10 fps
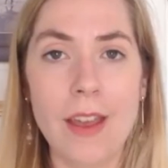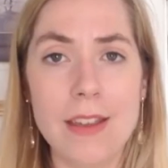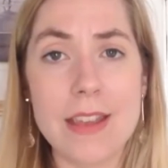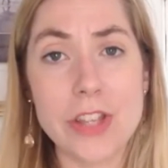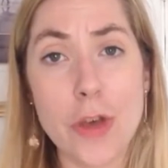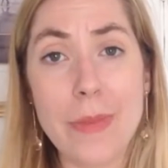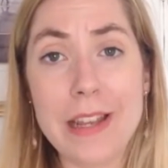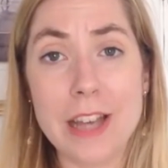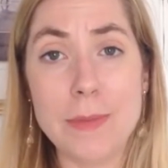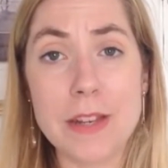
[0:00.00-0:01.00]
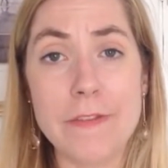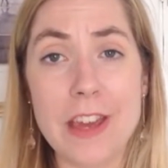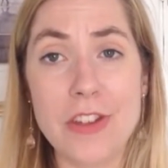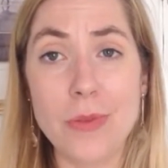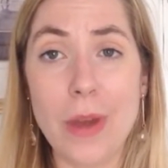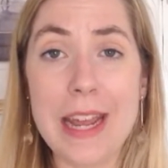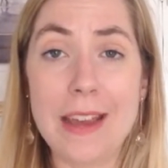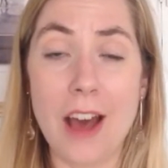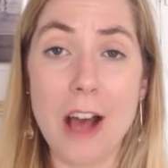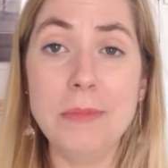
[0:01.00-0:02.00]
Yet so many times in fiction when
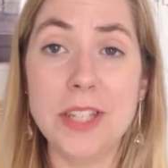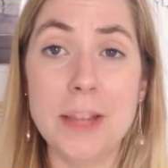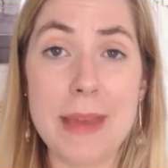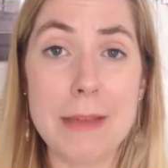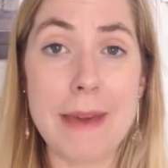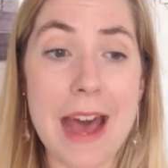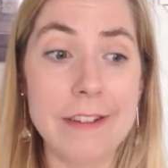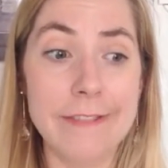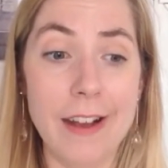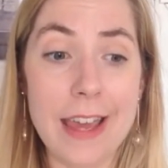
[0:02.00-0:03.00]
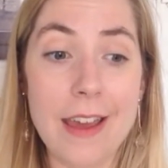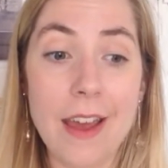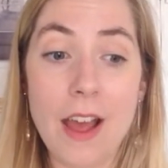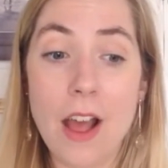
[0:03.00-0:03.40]
it comes to the big bad fight,